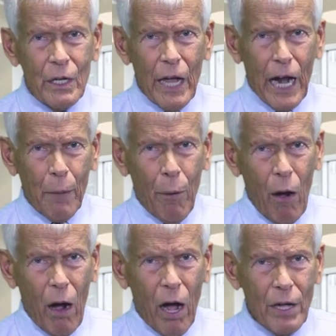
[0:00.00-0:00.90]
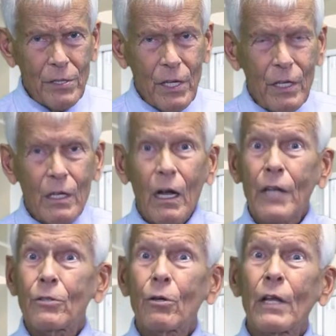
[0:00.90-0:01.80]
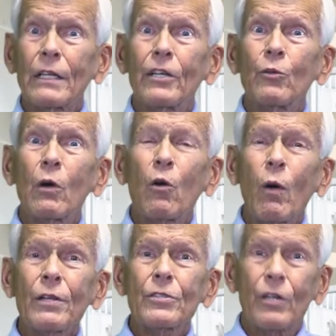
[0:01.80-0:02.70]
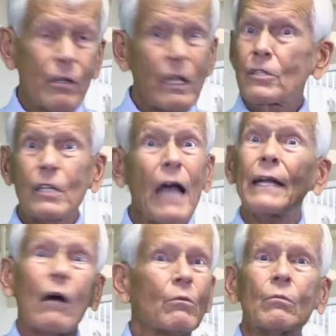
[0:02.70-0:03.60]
and a pause, I turned that into a question. That's a tie down.